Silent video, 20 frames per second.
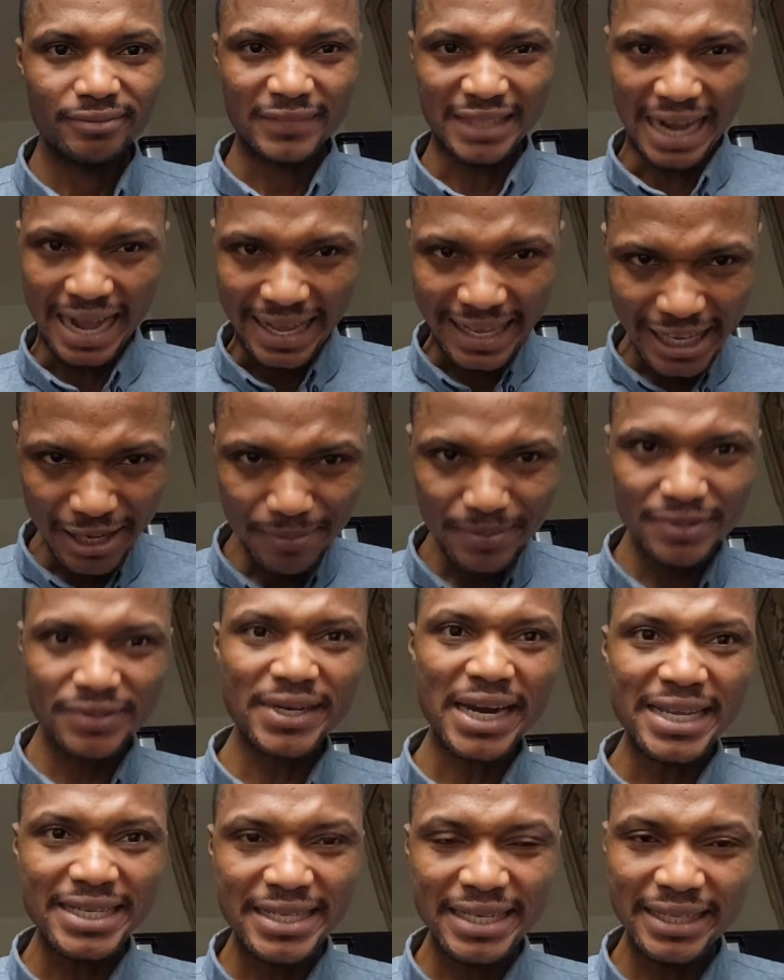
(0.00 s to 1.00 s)
I keep
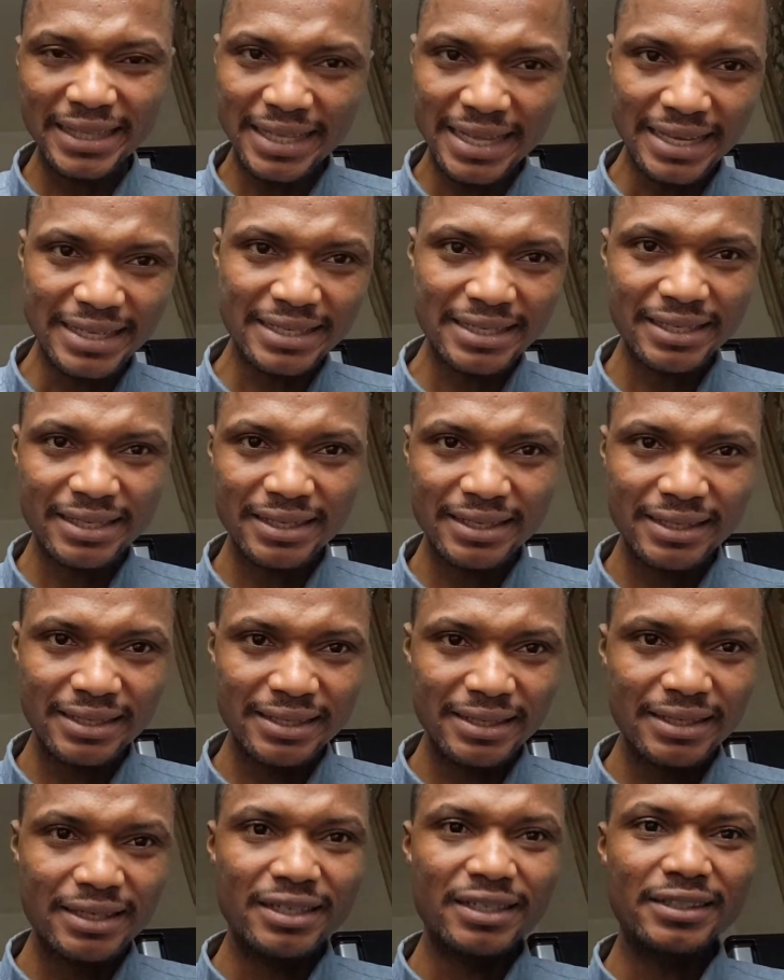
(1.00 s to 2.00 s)
stressing this.
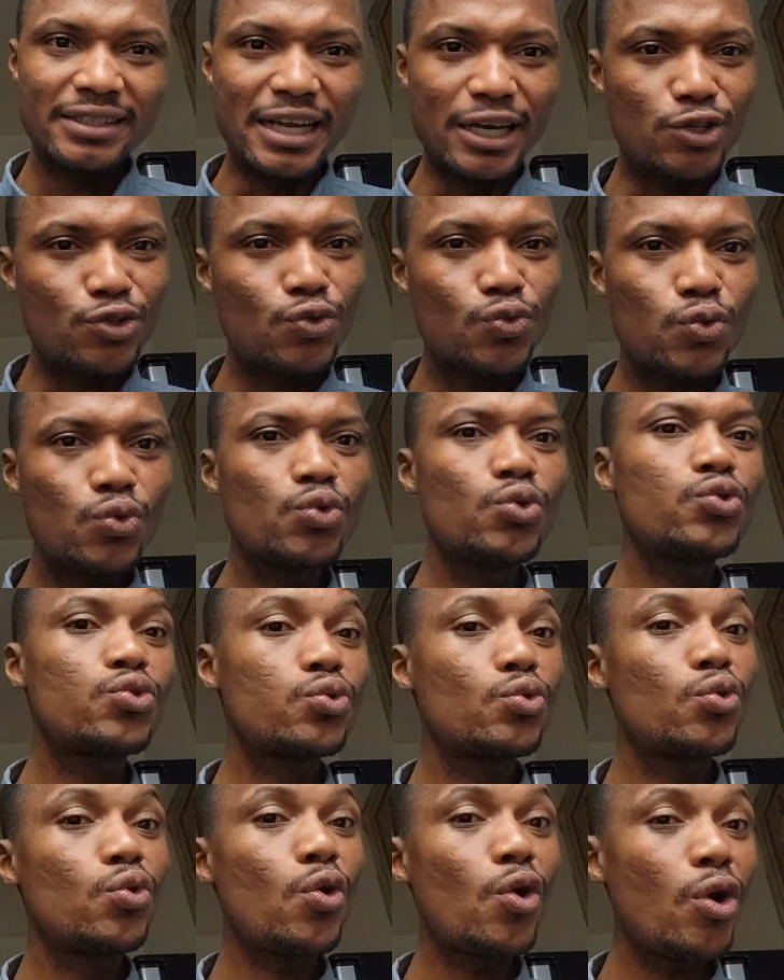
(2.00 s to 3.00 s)
The schools
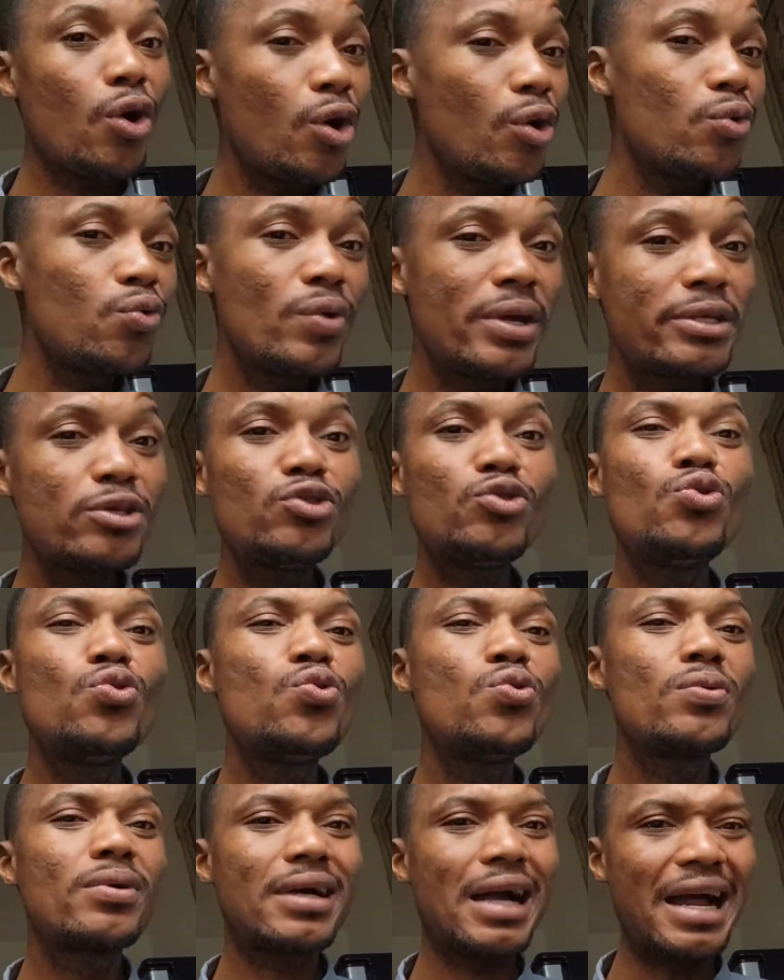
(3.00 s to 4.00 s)
will always,
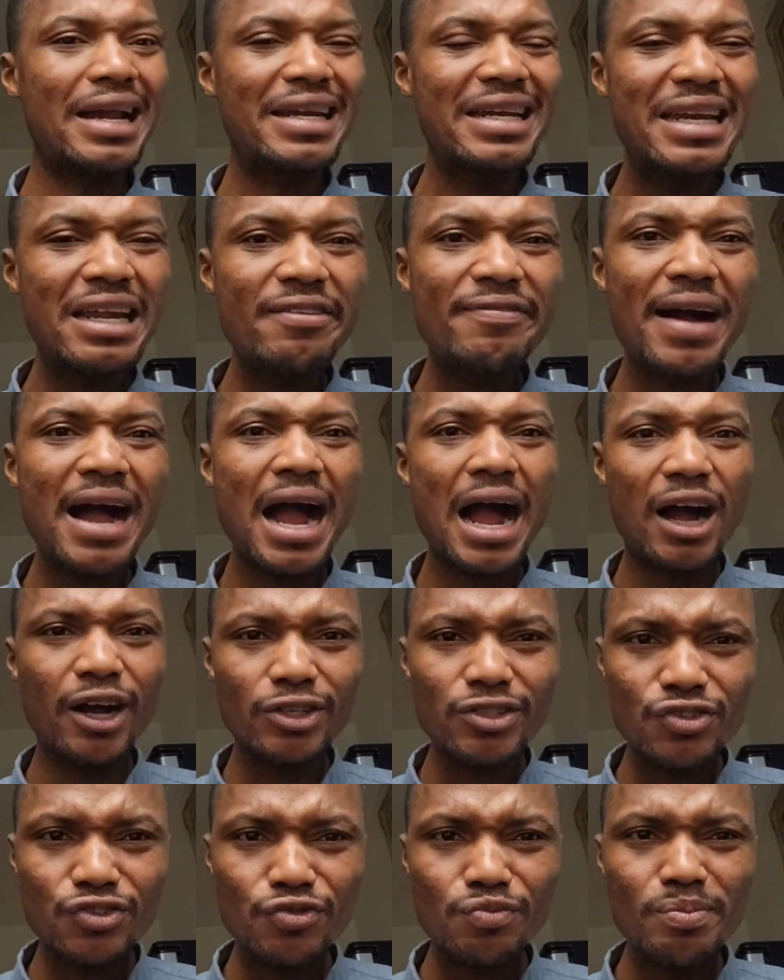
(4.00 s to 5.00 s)
you can never
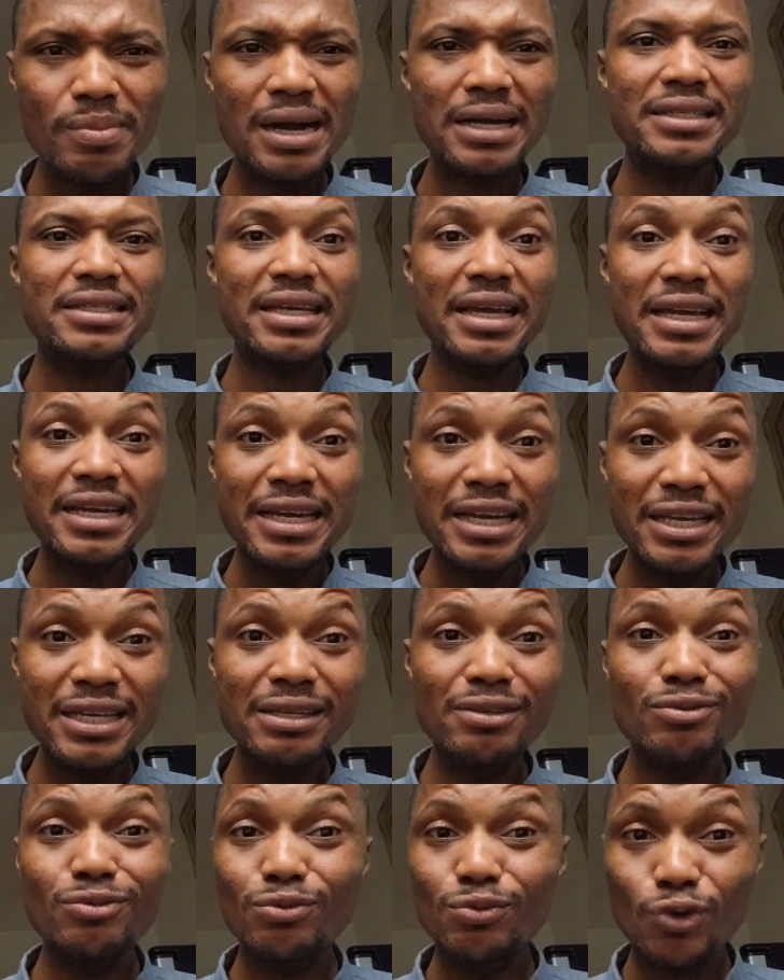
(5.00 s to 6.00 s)
outsmart any
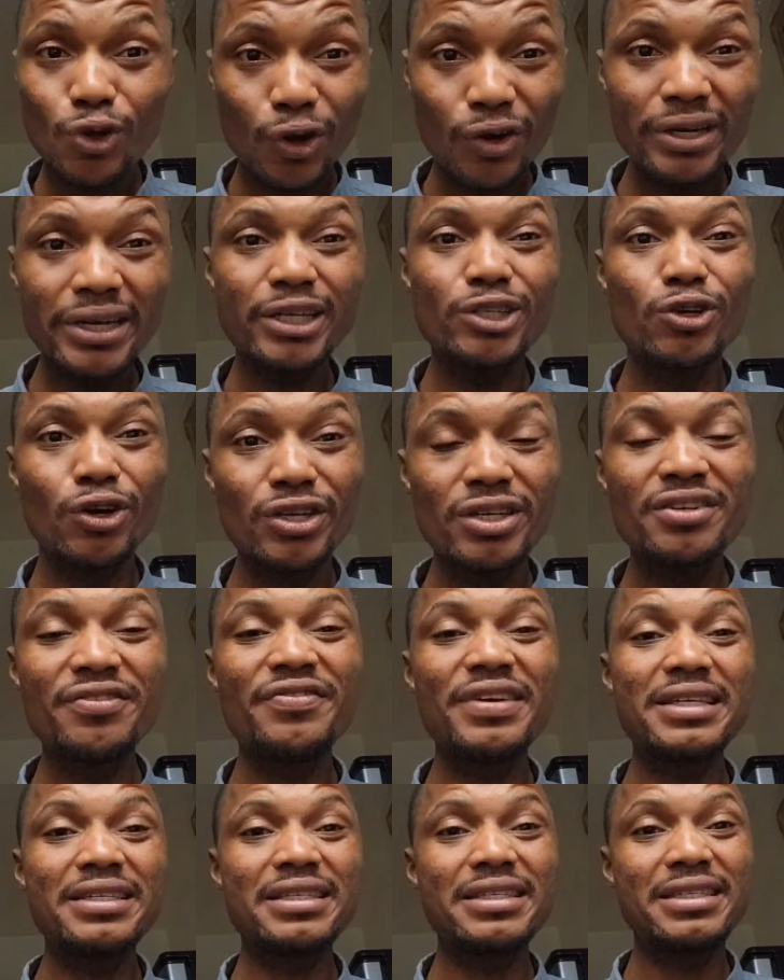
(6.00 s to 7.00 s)
college or
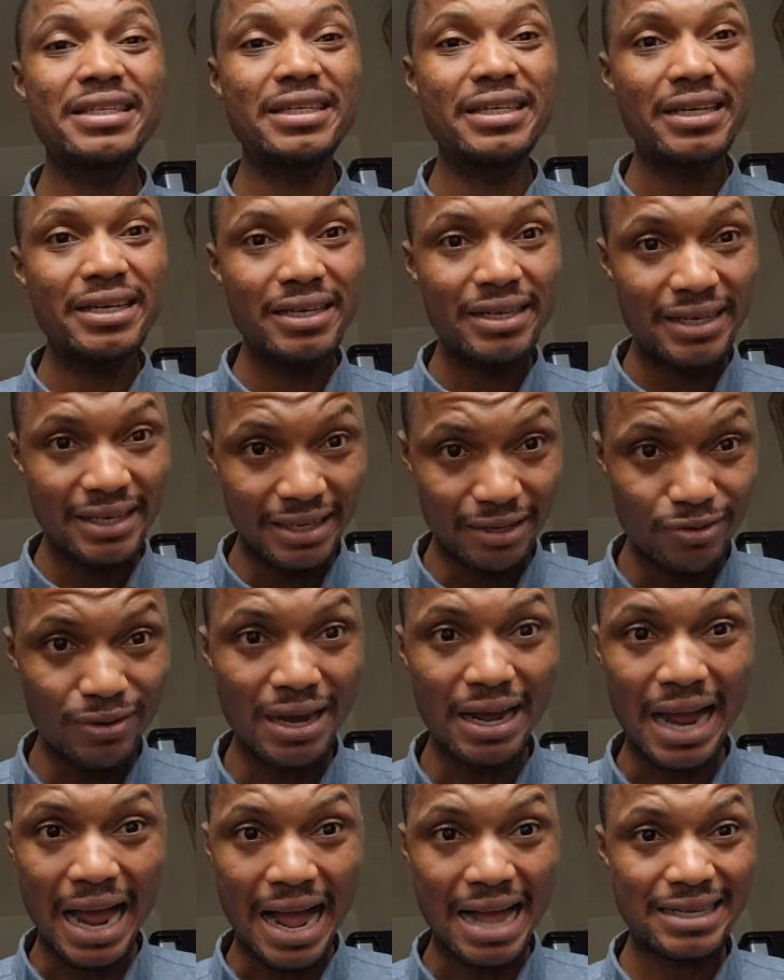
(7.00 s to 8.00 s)
university
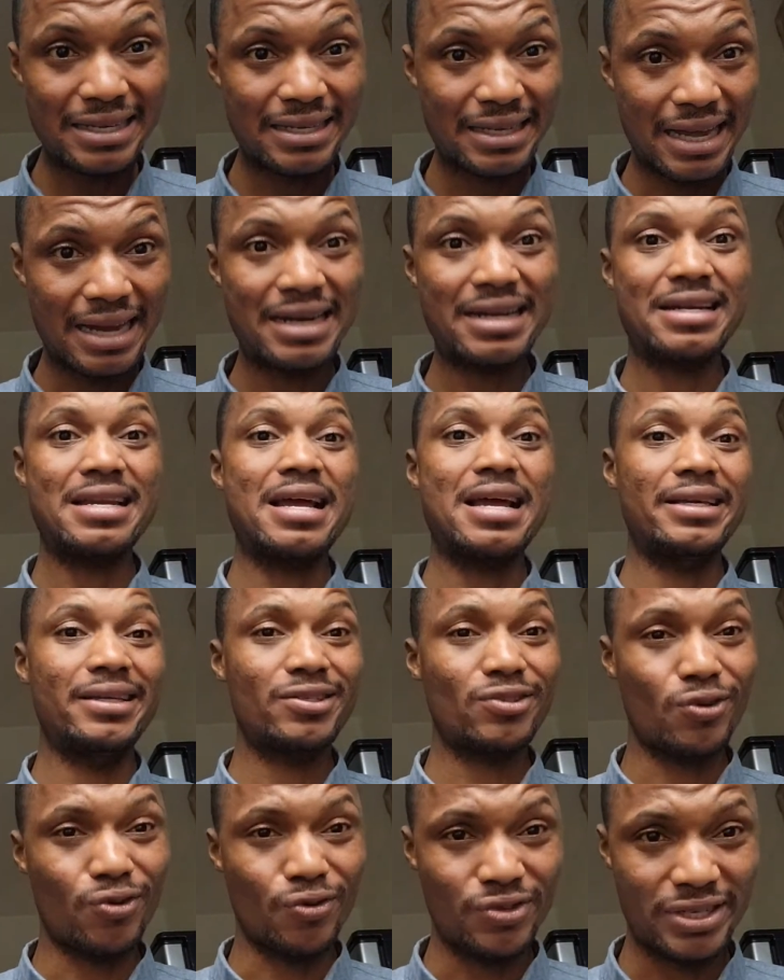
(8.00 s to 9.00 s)
as Canada
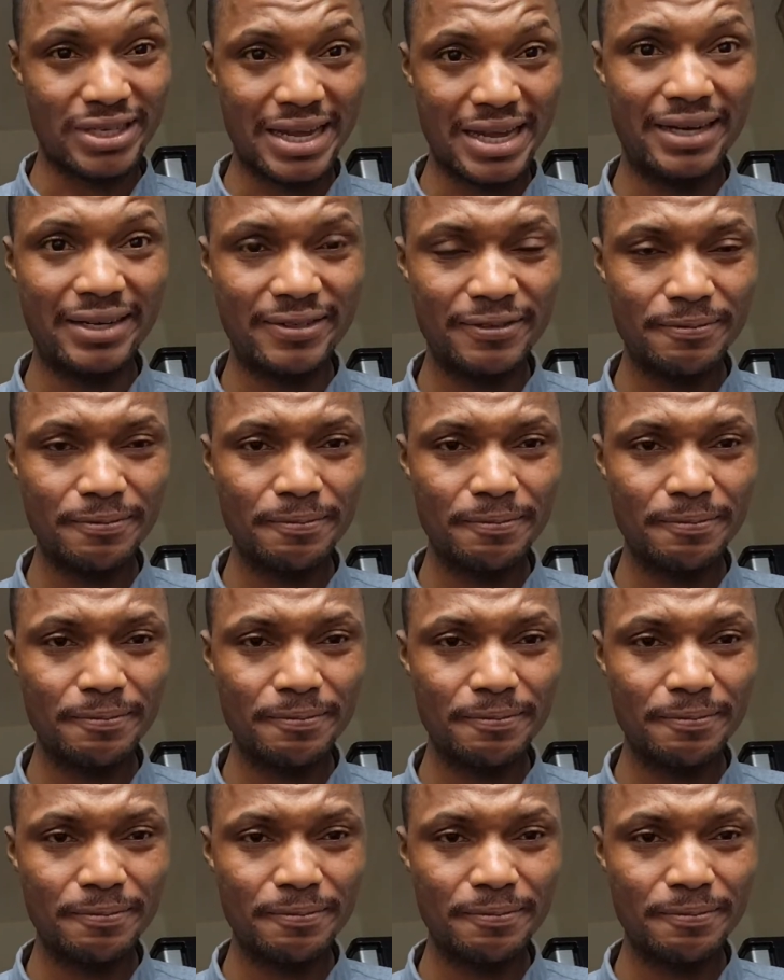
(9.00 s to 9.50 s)
is concerned.